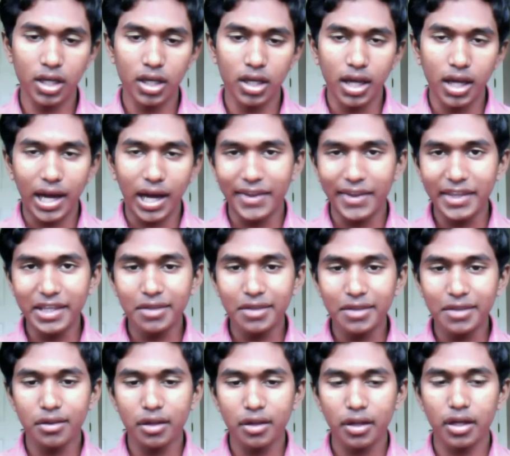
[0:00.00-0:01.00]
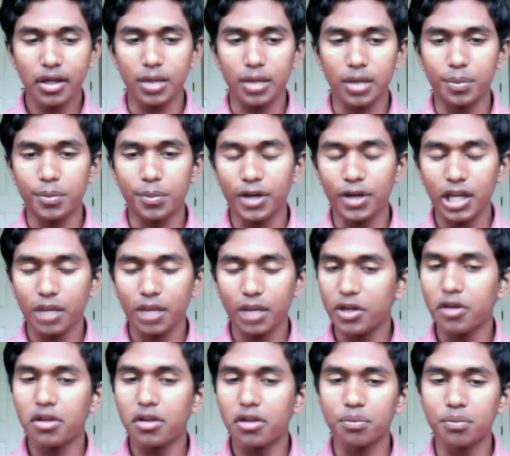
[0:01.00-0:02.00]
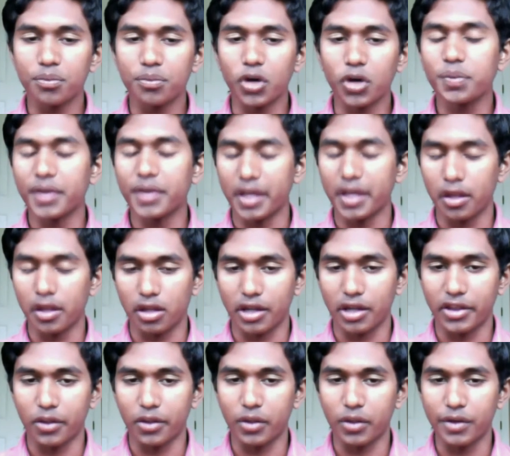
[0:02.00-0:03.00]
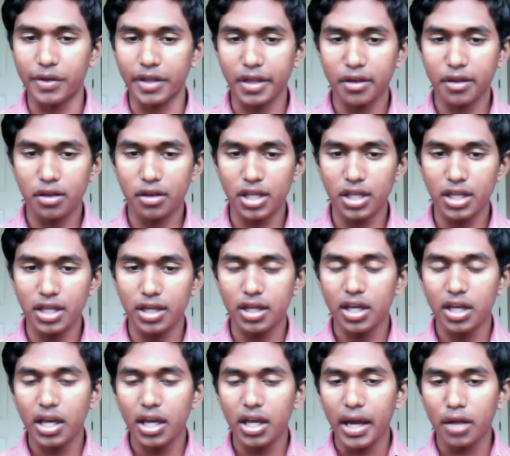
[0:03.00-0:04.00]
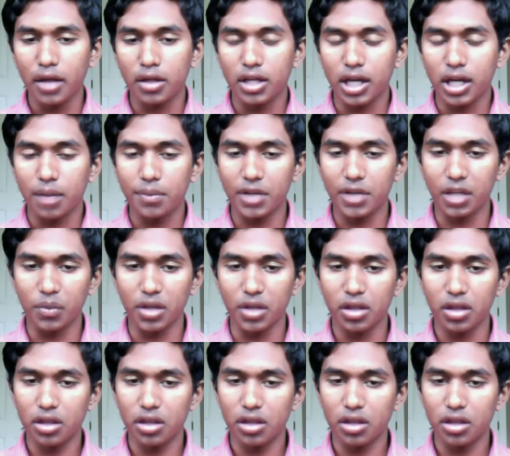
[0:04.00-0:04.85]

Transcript: I think it's can be used in both places, and I think we really see it as a company.